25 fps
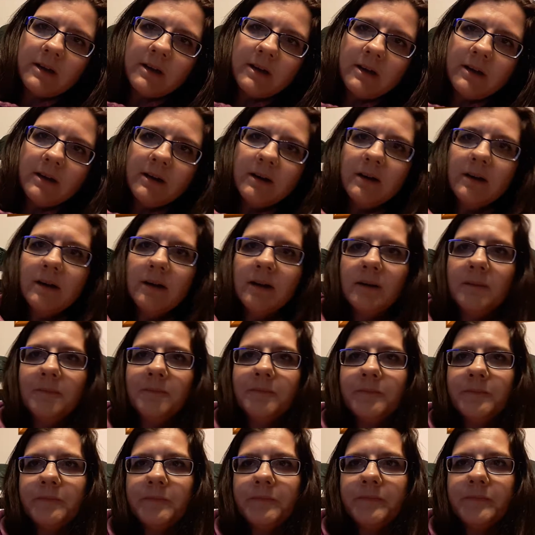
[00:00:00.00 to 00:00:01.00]
I'm
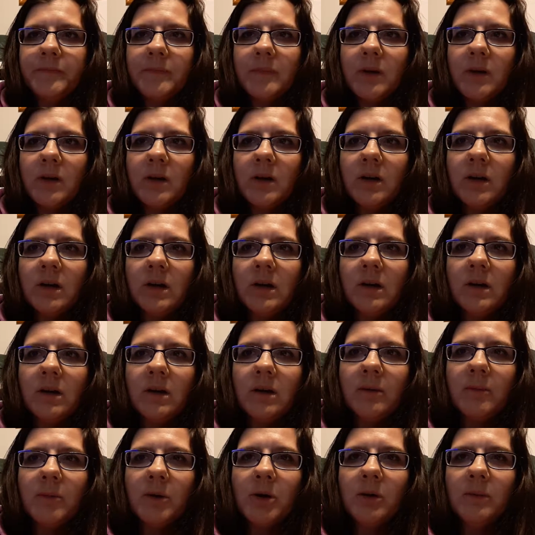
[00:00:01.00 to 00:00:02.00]

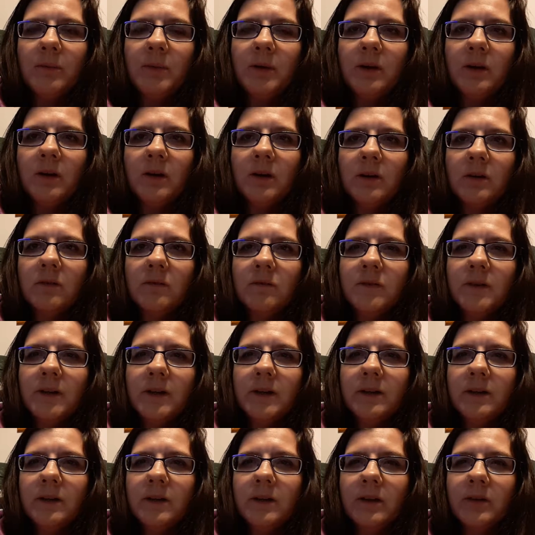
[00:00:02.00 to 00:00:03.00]
hoping I can
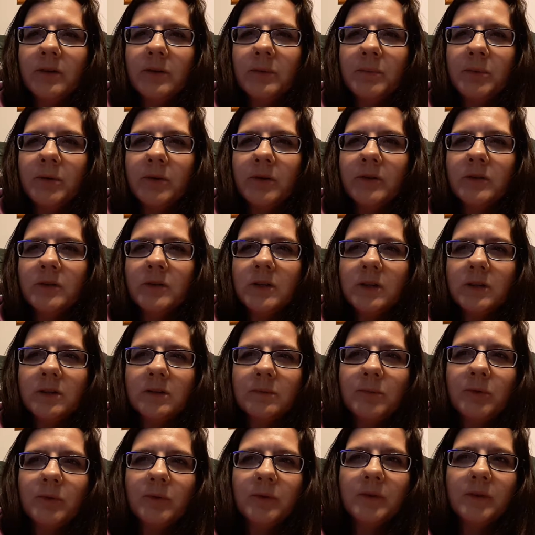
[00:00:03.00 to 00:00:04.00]
find another project to
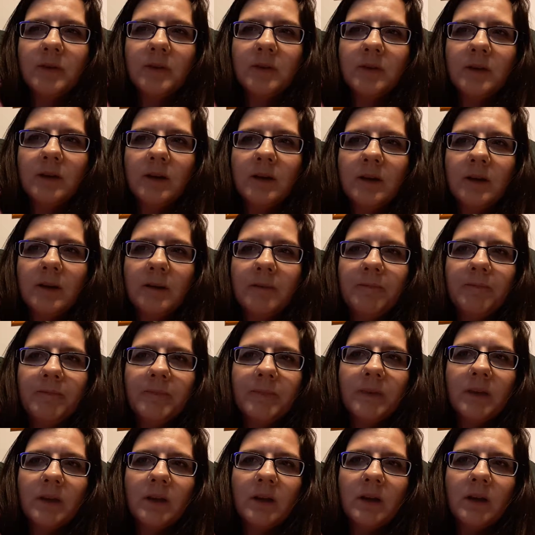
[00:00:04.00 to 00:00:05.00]
put this in,
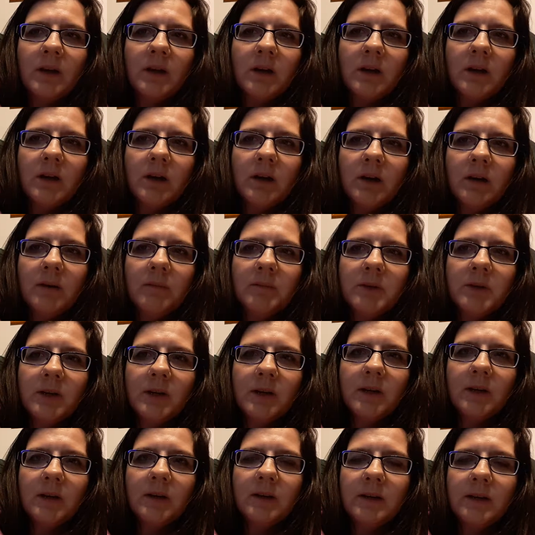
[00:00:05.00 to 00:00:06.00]
to
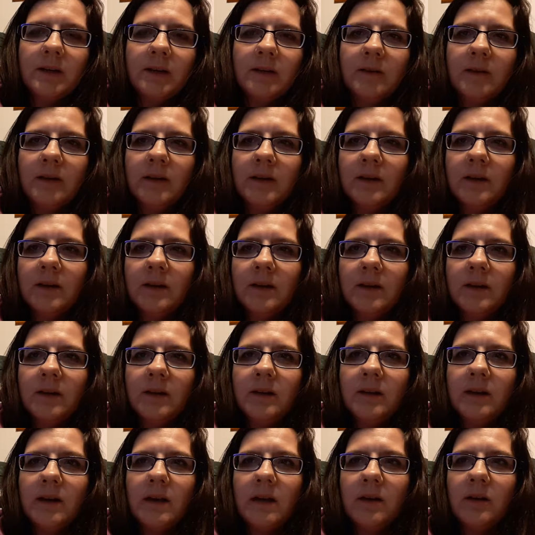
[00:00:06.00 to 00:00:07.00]
get it down there,
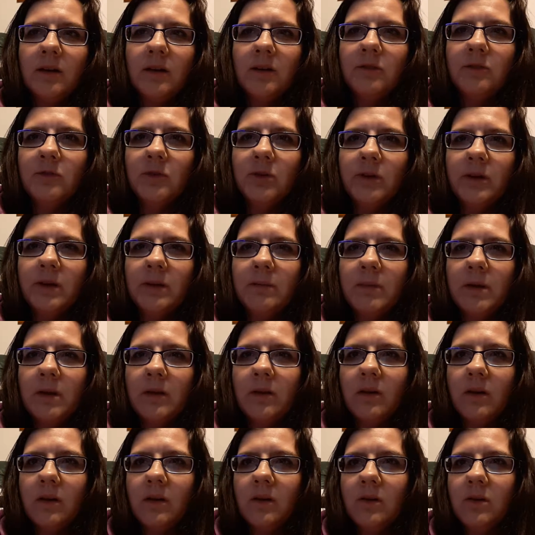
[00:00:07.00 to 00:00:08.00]
now that I've already met
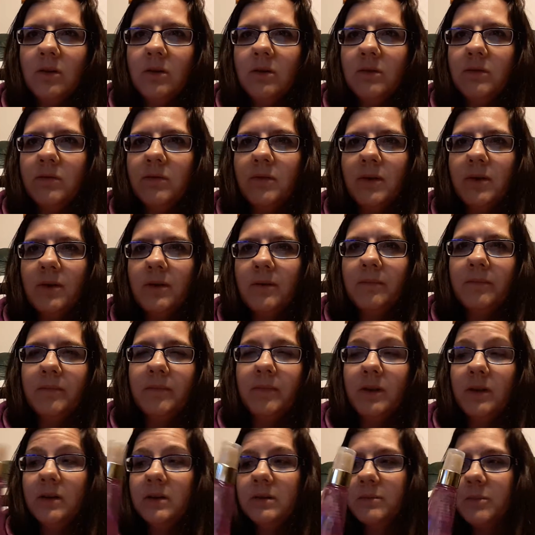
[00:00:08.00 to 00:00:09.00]
the goal for
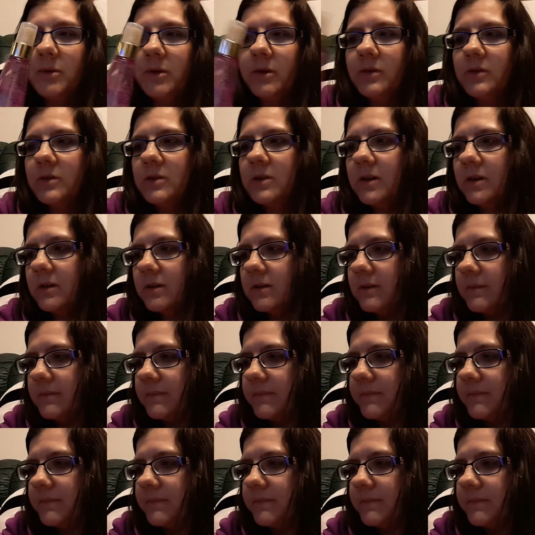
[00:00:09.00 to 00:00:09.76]
this project.